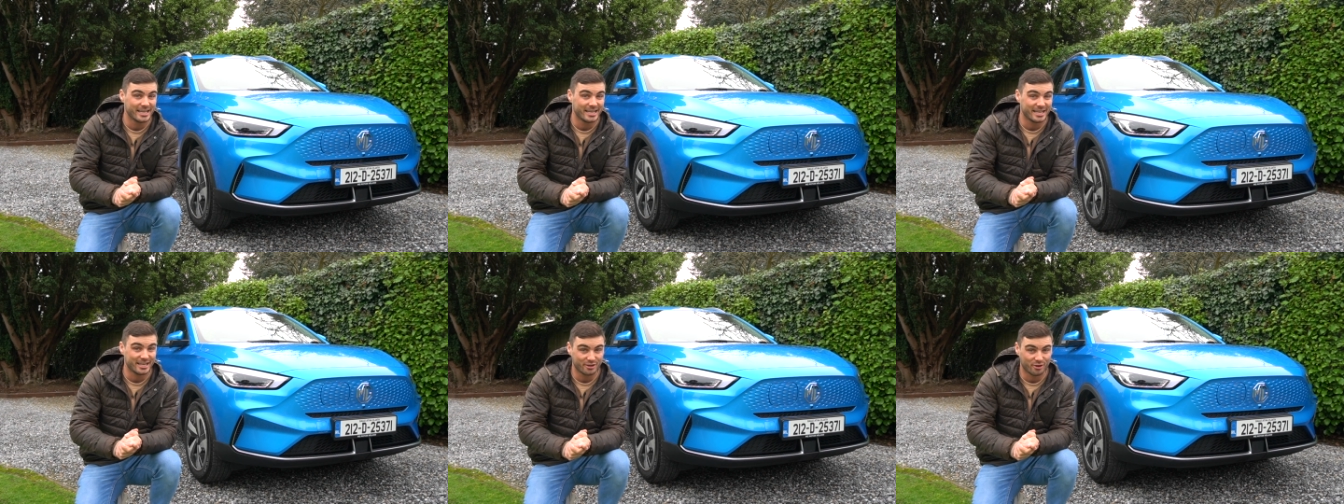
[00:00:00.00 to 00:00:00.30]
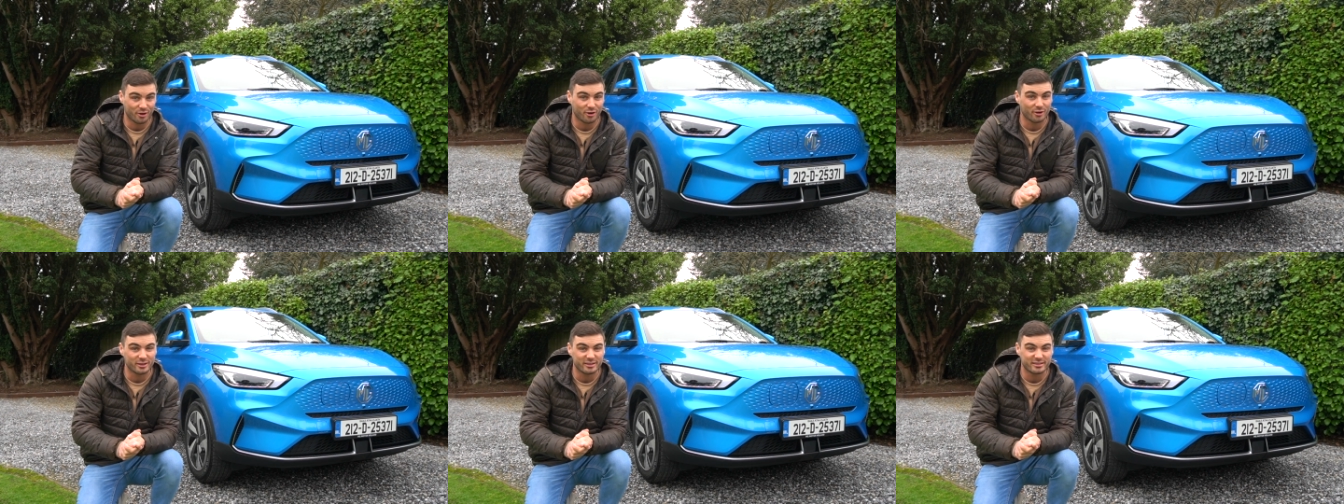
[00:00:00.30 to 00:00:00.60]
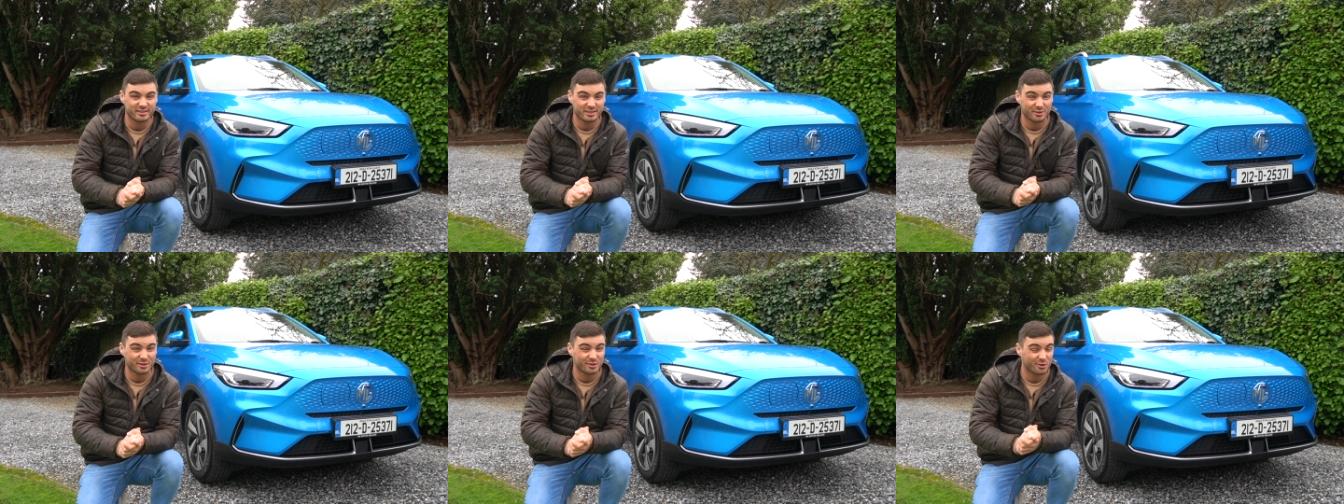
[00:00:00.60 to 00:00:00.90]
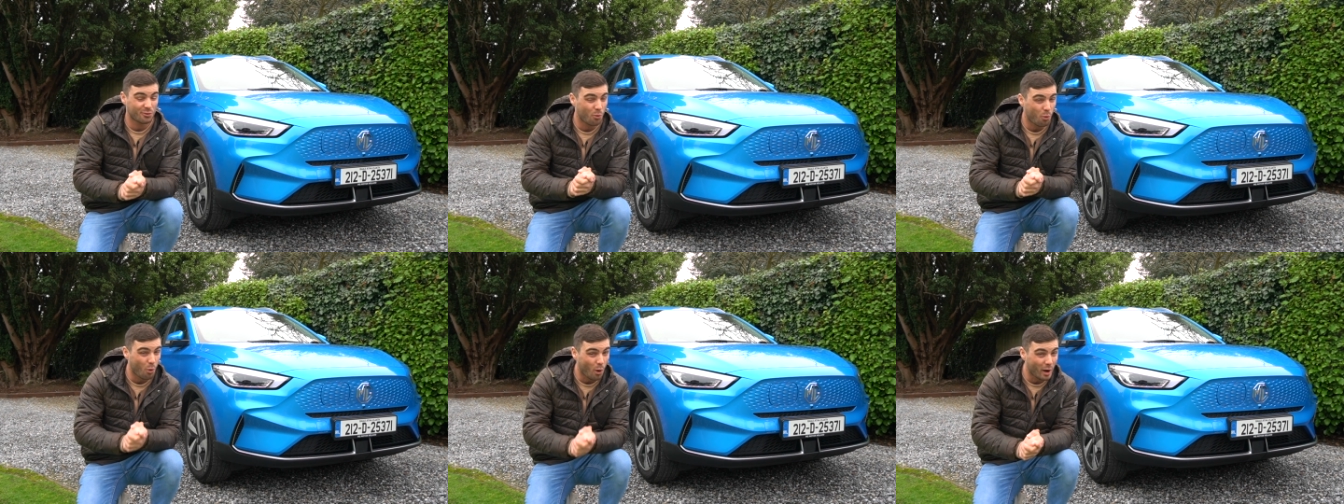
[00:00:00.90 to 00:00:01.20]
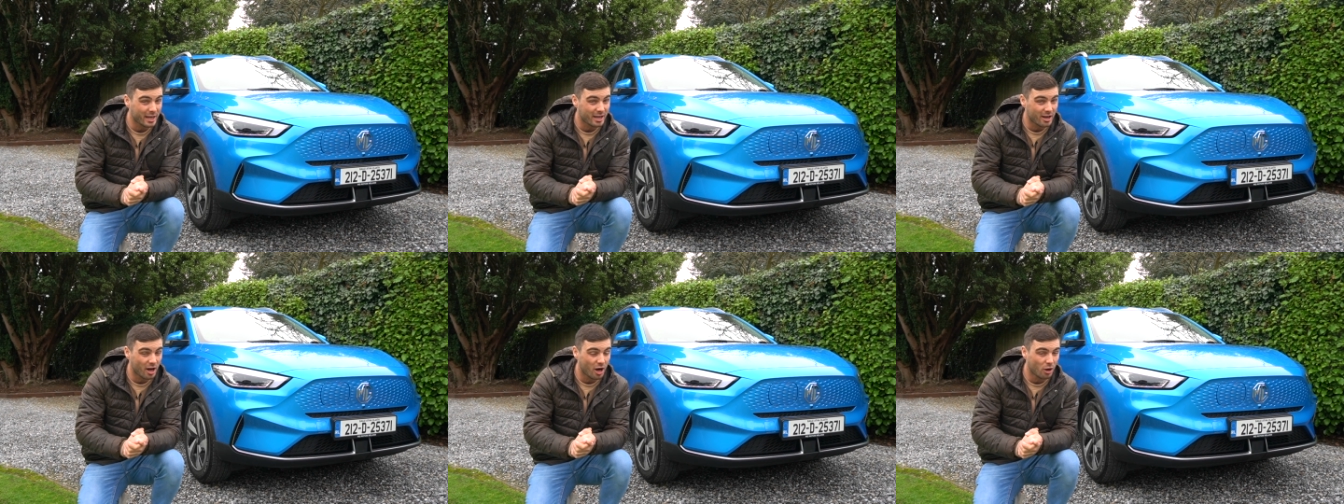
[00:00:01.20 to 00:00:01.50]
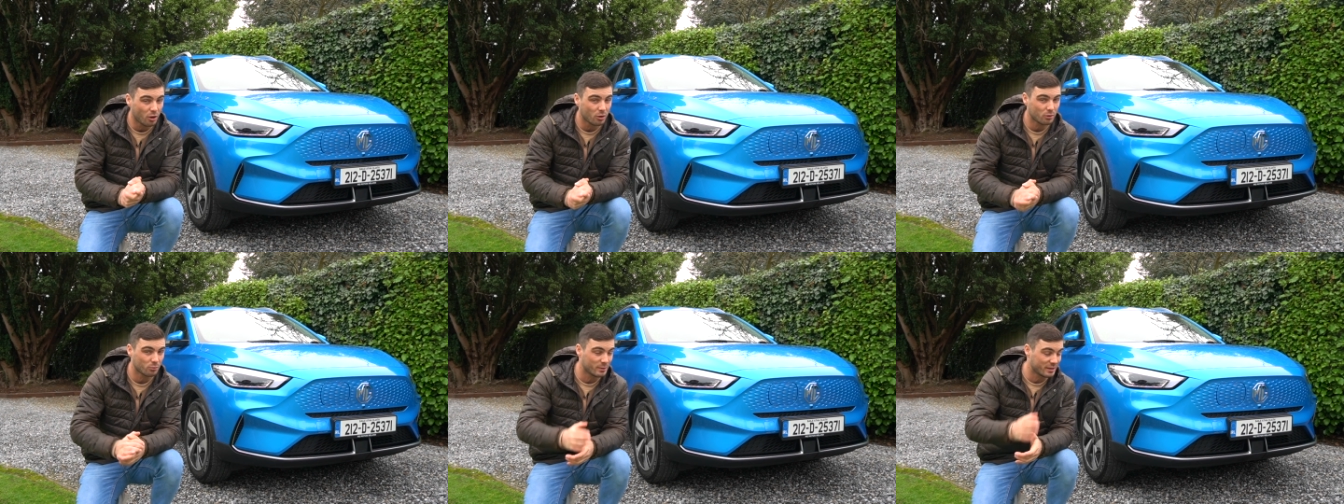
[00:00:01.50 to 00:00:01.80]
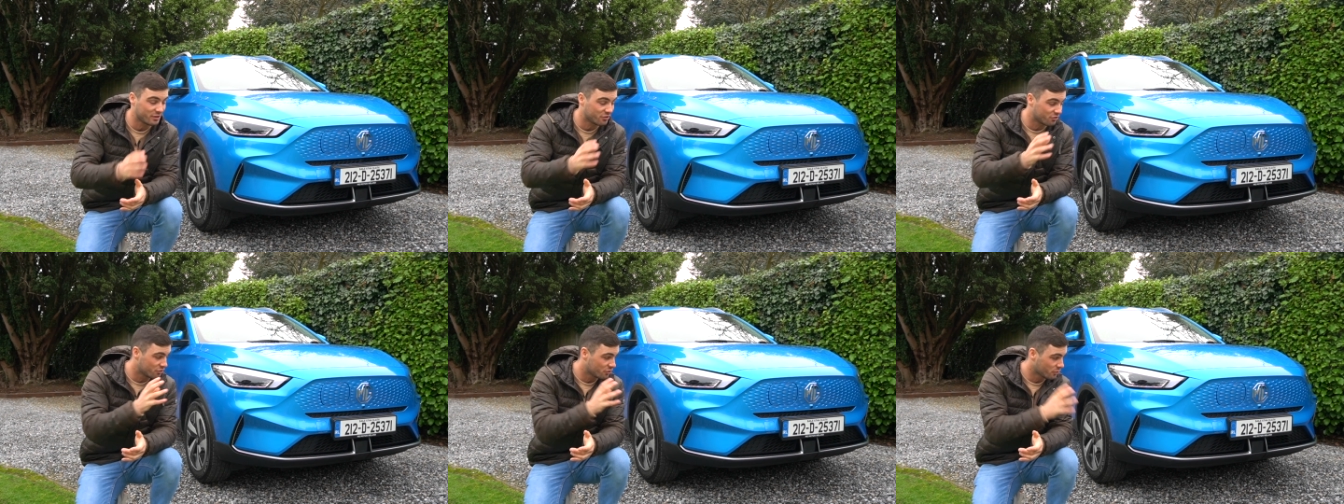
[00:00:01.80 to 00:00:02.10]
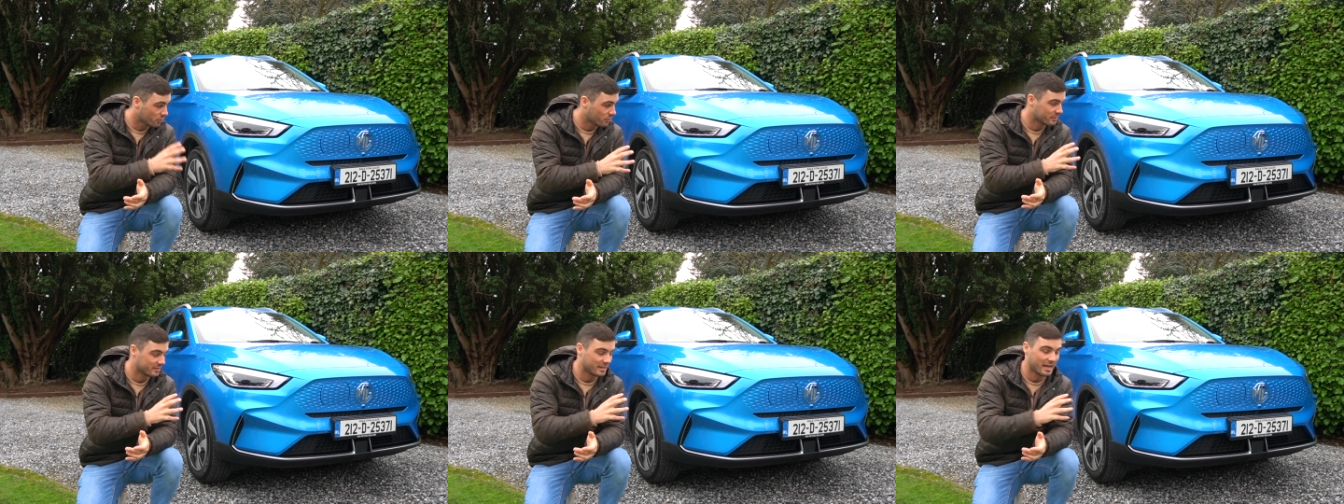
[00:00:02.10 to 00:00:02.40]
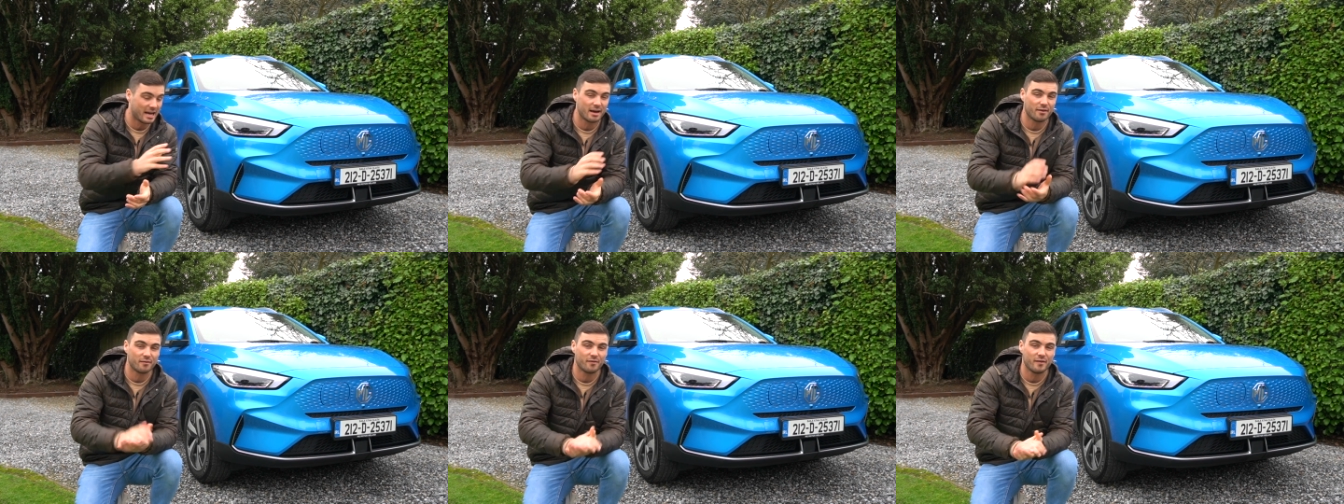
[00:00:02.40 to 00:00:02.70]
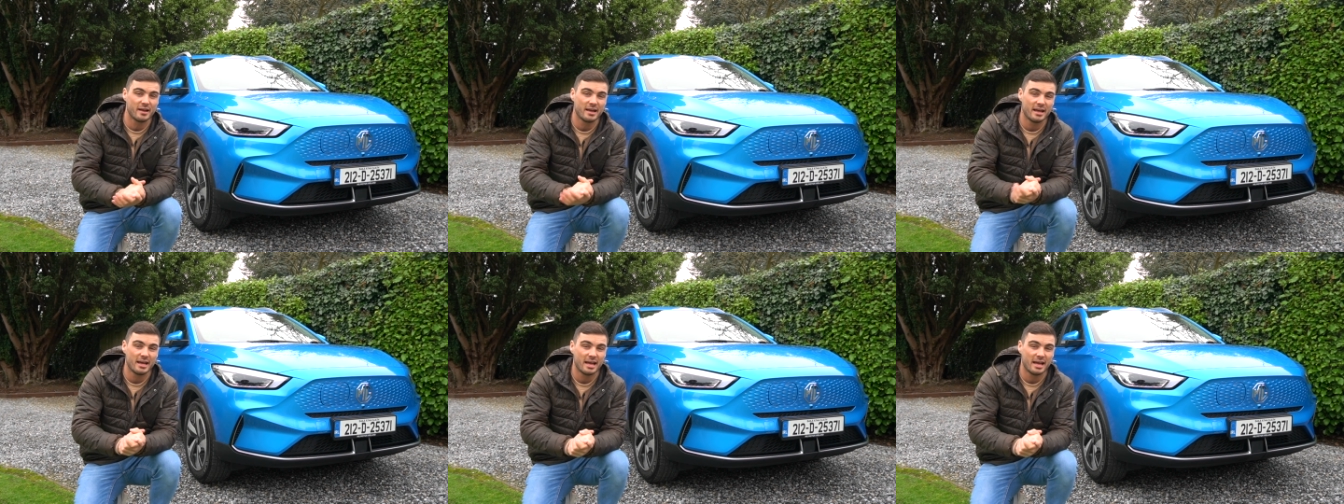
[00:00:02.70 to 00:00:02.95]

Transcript: in Ireland, so it's quite cold, which does have